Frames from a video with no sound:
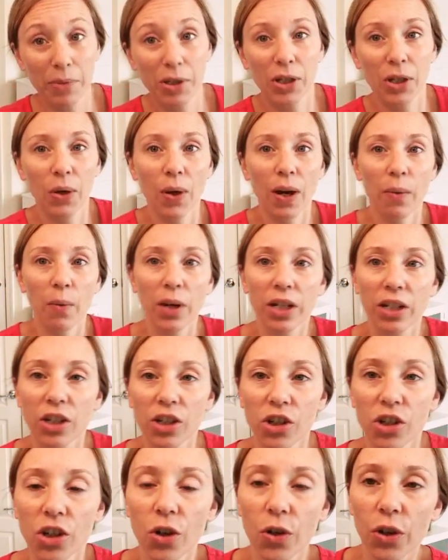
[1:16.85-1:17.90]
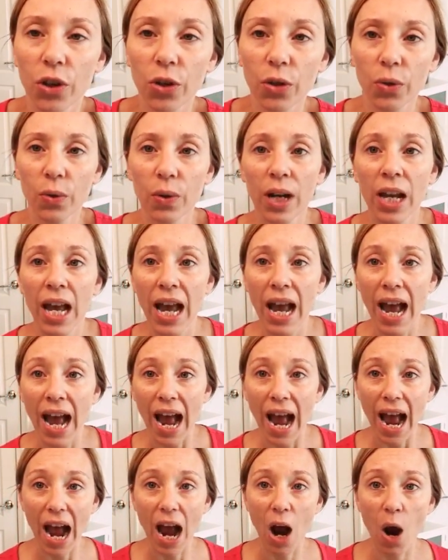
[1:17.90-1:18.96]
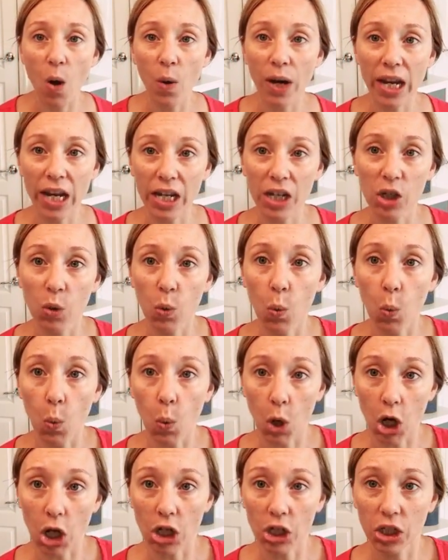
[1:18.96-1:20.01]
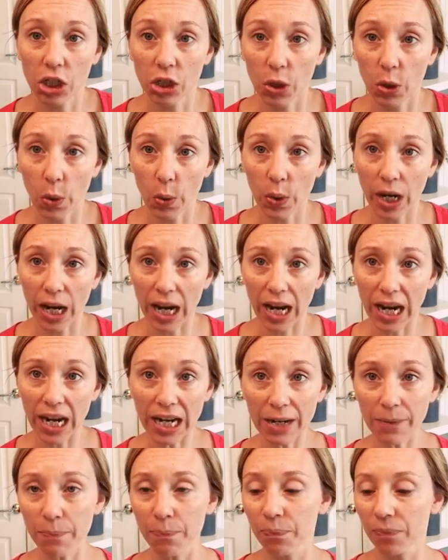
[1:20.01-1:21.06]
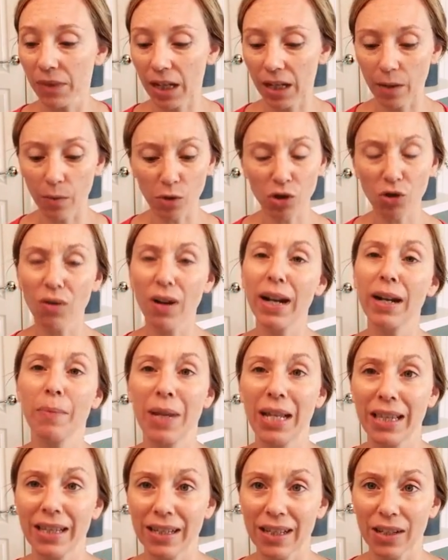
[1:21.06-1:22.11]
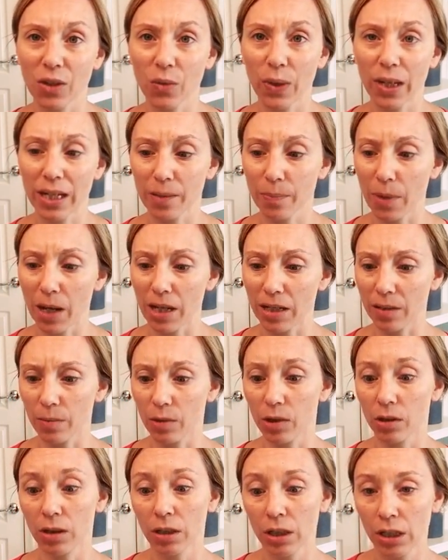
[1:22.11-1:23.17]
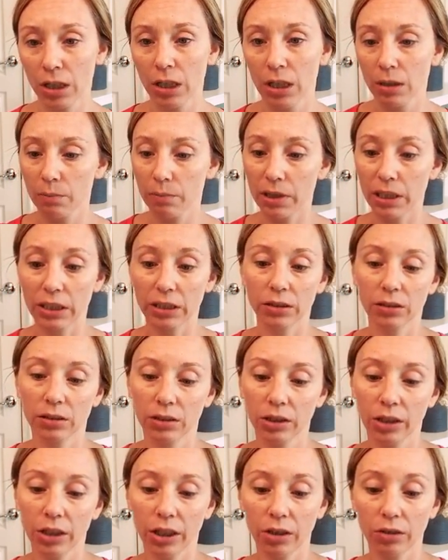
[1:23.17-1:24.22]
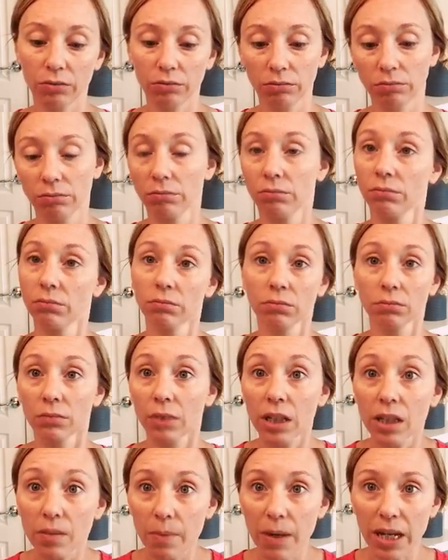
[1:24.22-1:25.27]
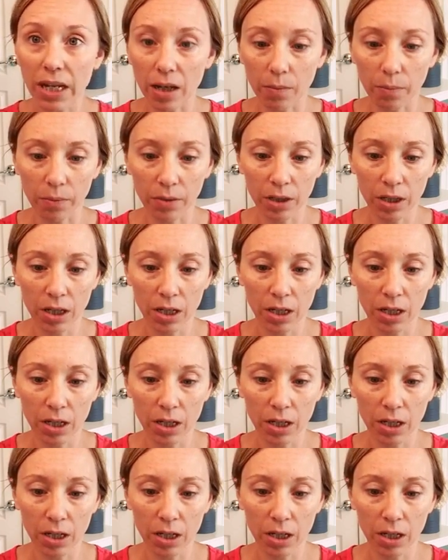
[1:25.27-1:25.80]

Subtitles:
So I wanted to show you how it works, okay? And I will try to make this as quick as possible, but you know, it's makeup.